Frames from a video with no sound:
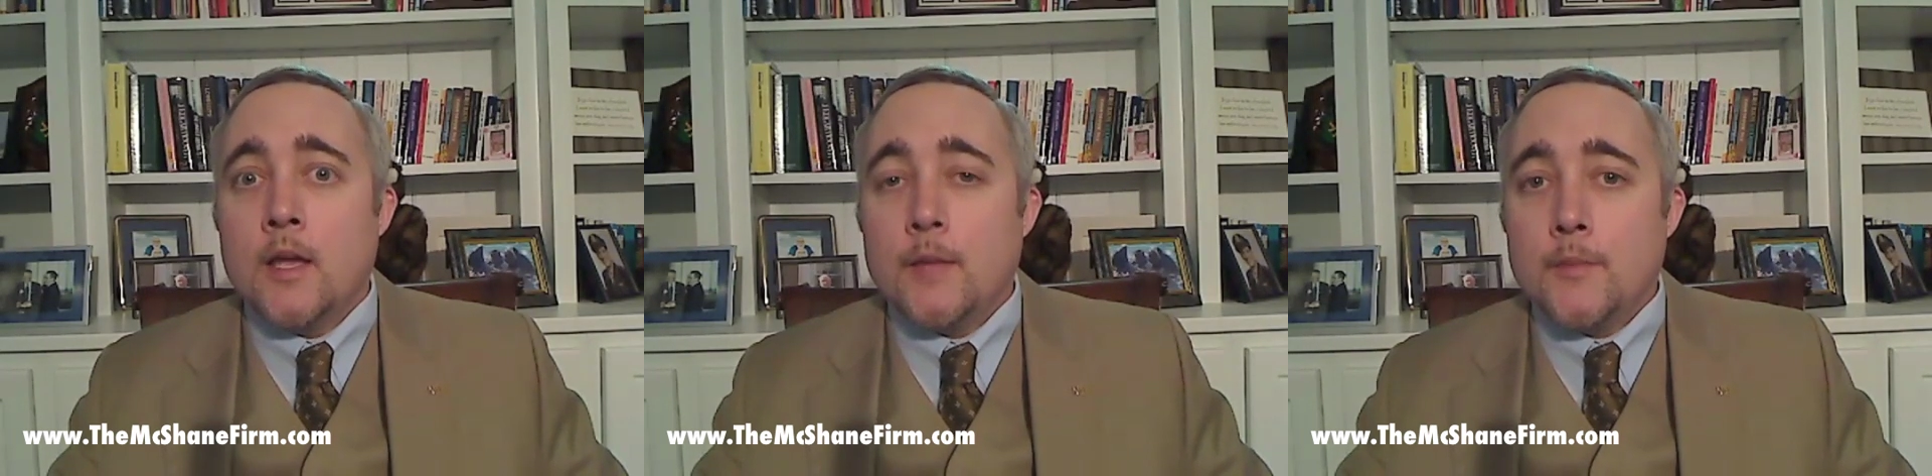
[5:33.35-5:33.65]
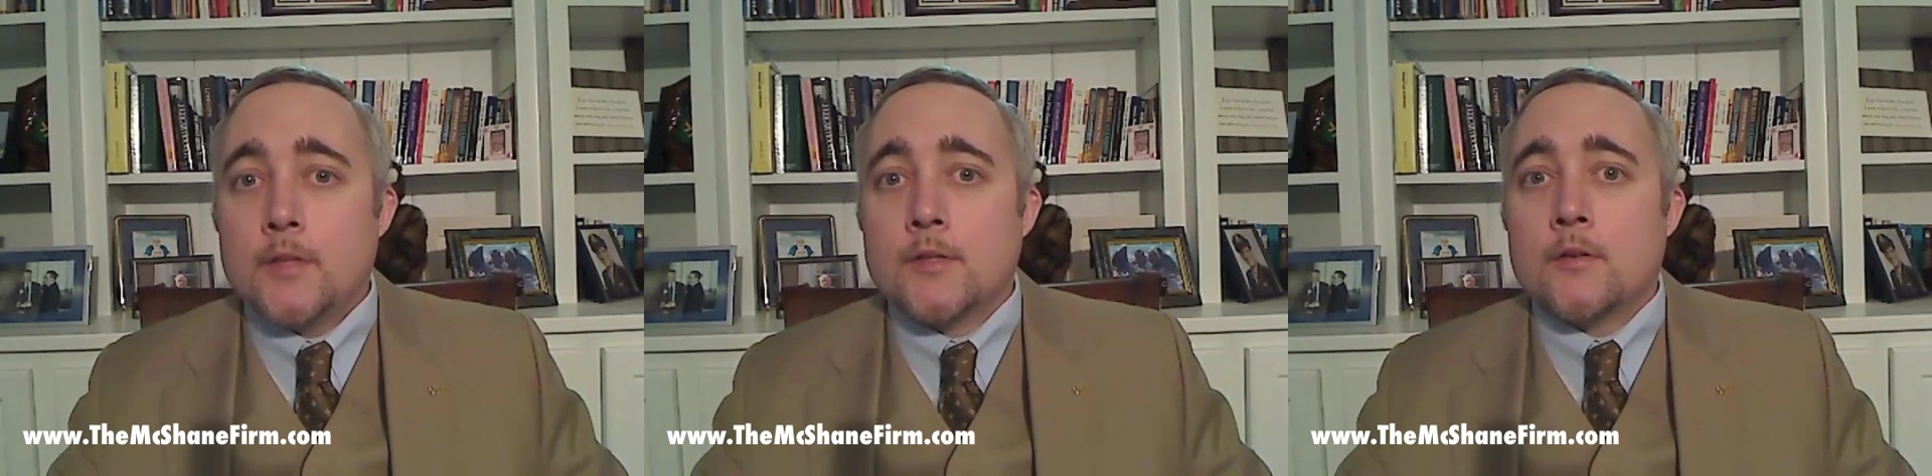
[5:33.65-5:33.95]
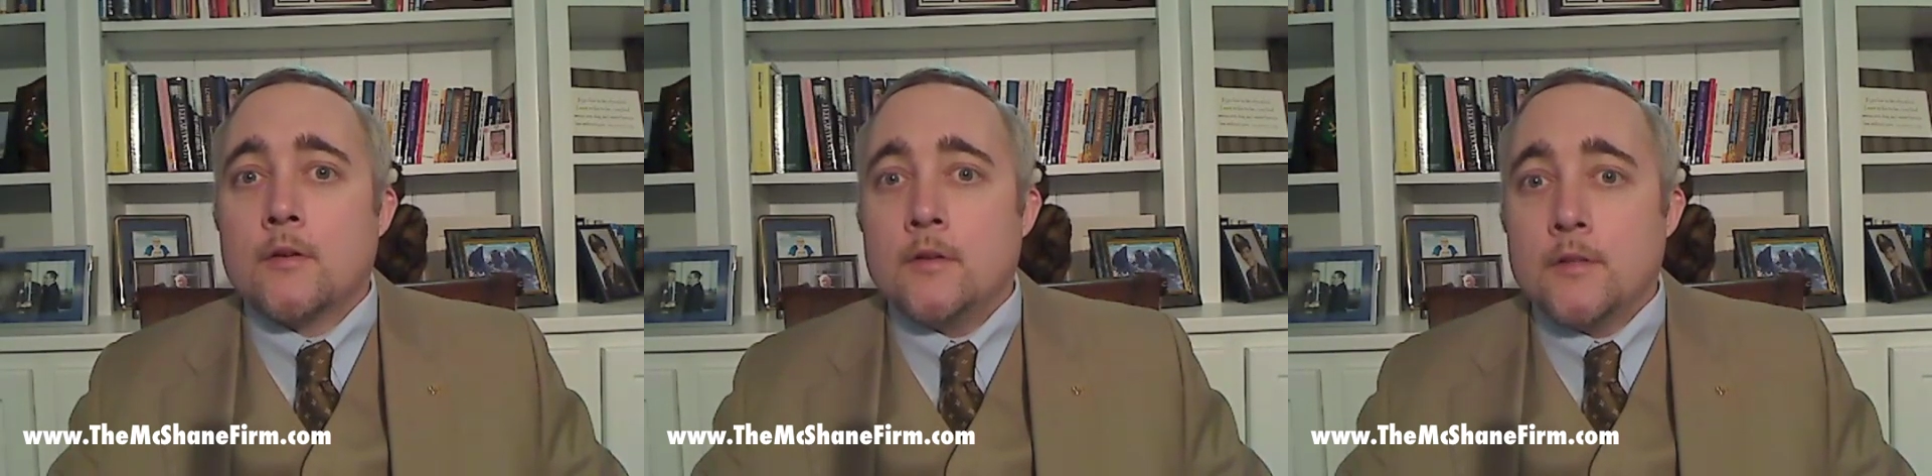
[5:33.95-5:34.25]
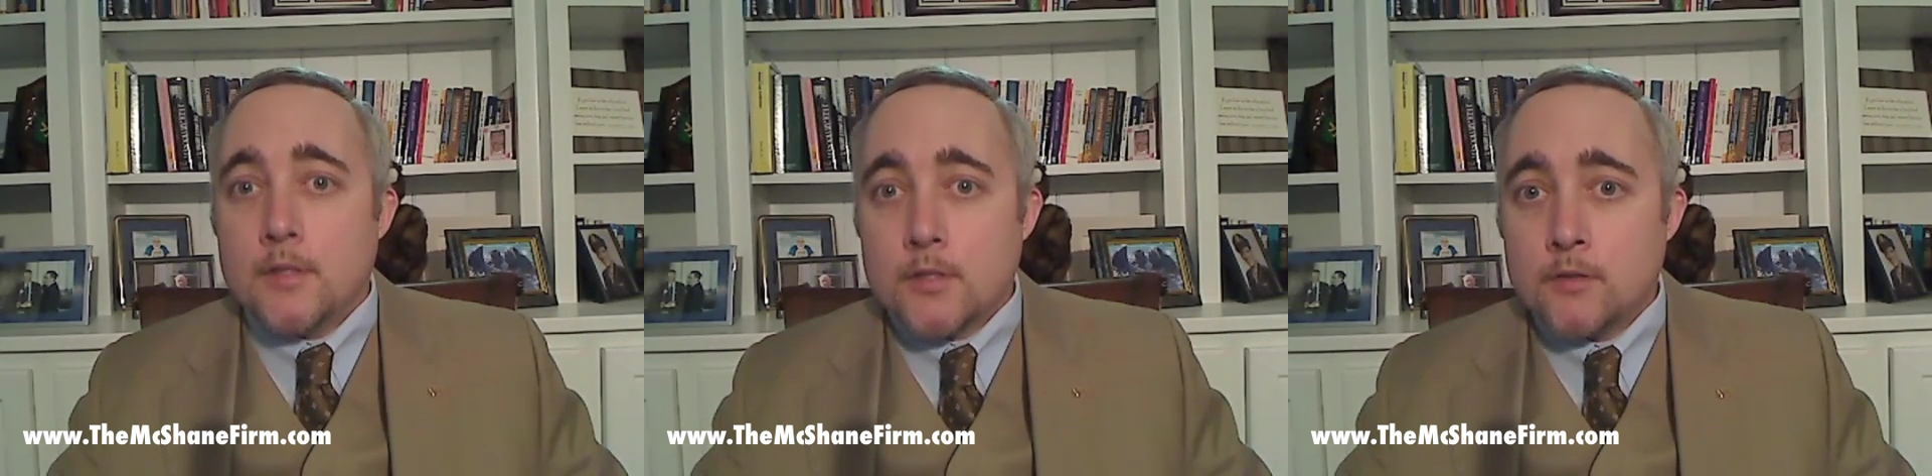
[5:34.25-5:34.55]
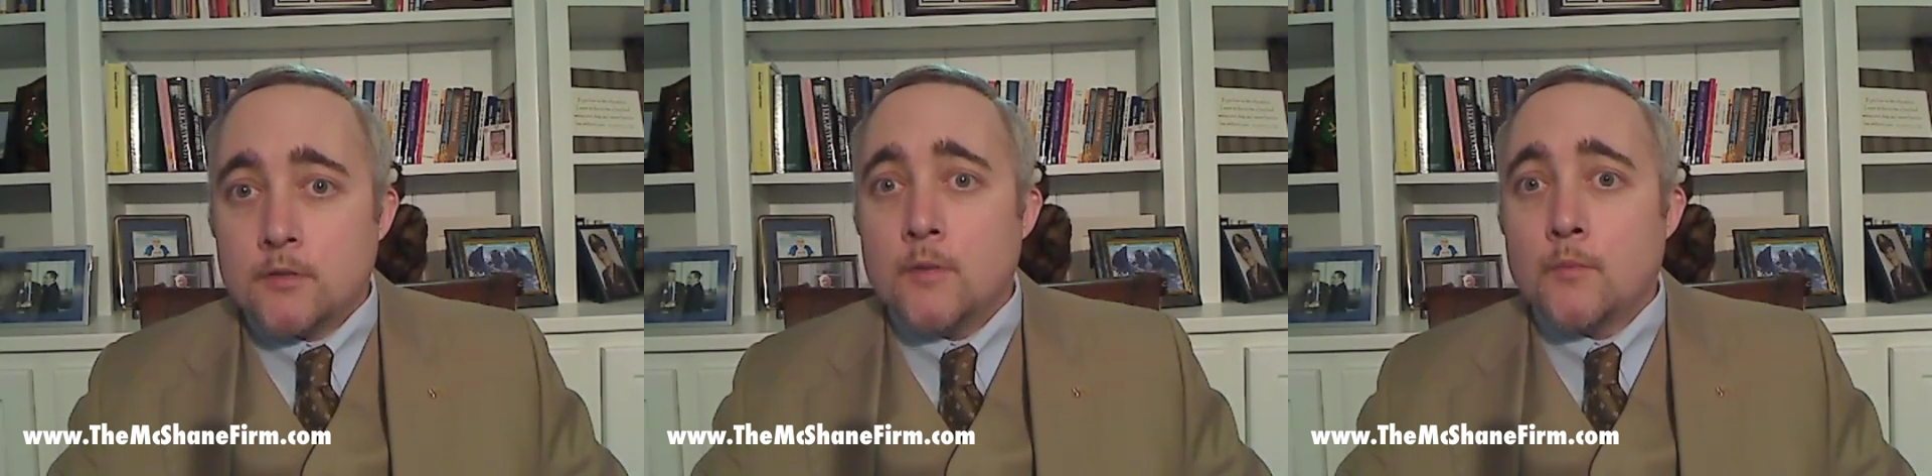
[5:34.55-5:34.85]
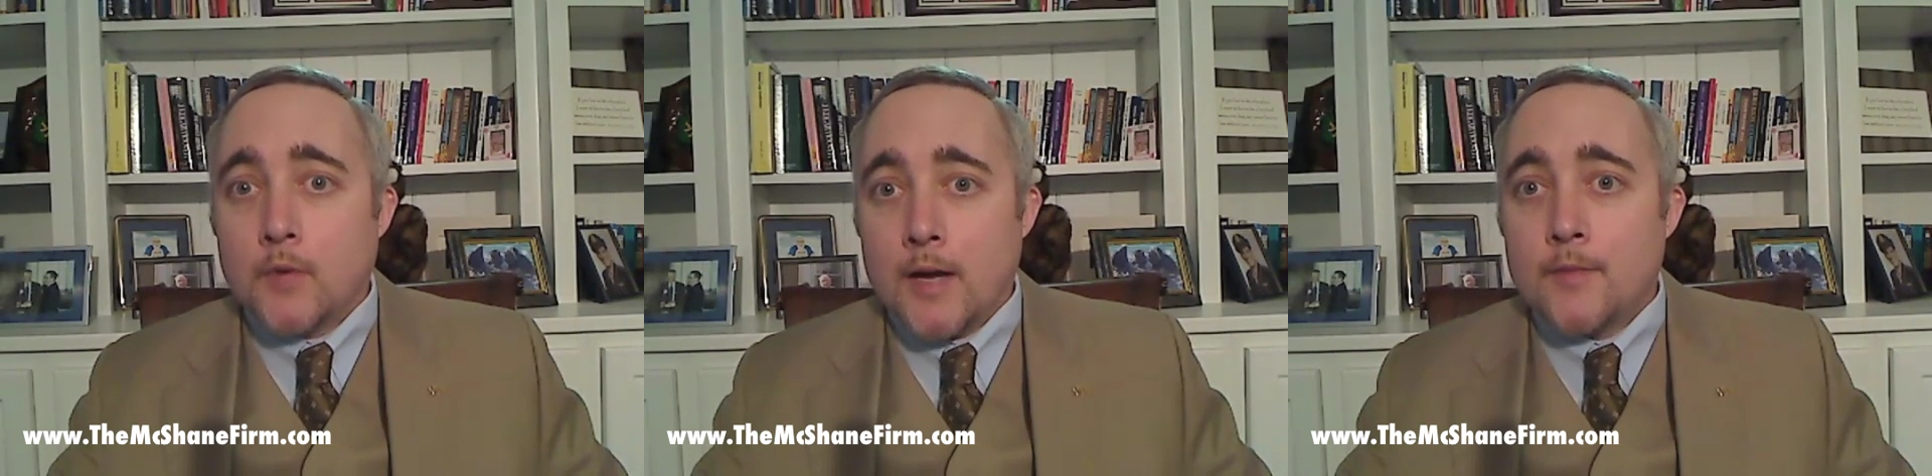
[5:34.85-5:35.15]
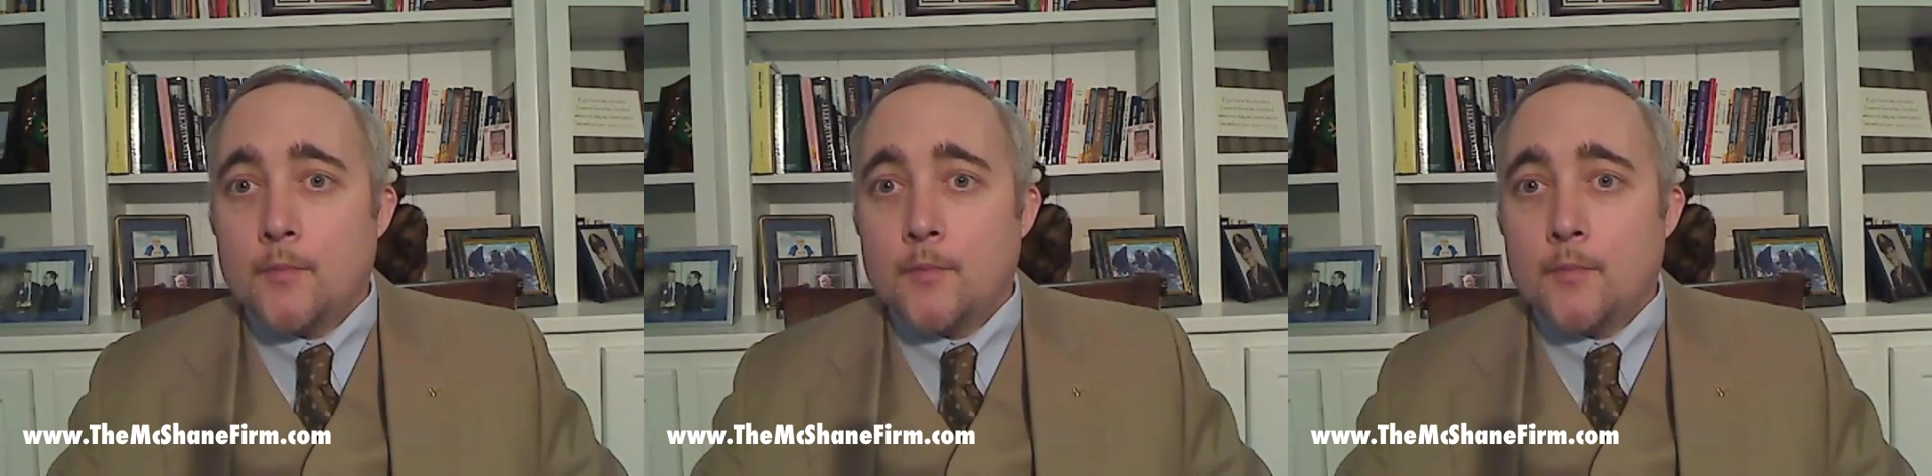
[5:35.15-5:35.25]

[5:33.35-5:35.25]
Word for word: administer an additional breath,